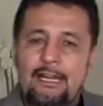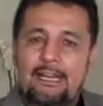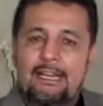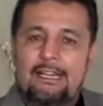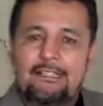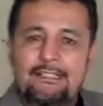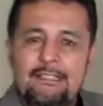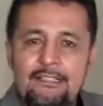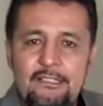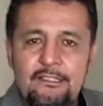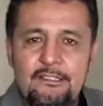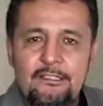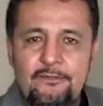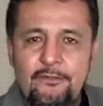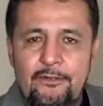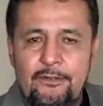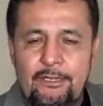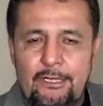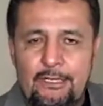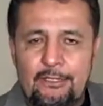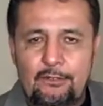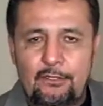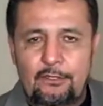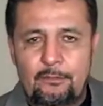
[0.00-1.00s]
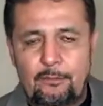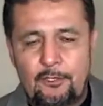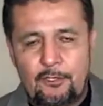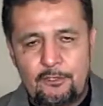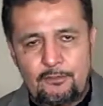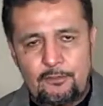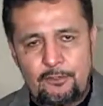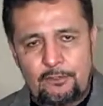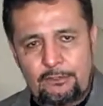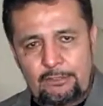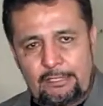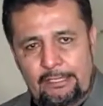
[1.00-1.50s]
Hi, this is Fernando
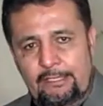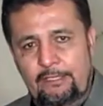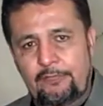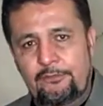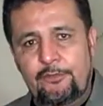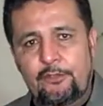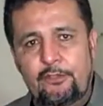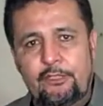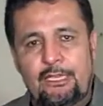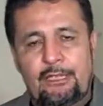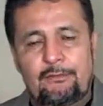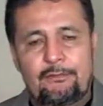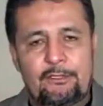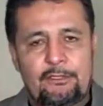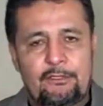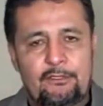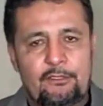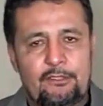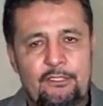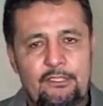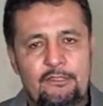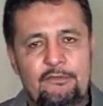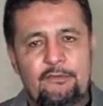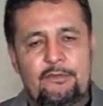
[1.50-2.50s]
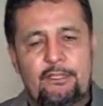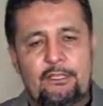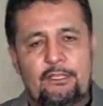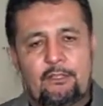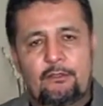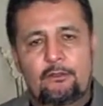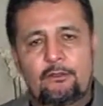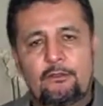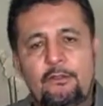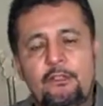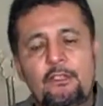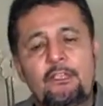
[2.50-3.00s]
Herboso and thank you for coming to this
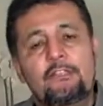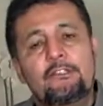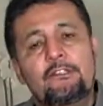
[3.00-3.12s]
video.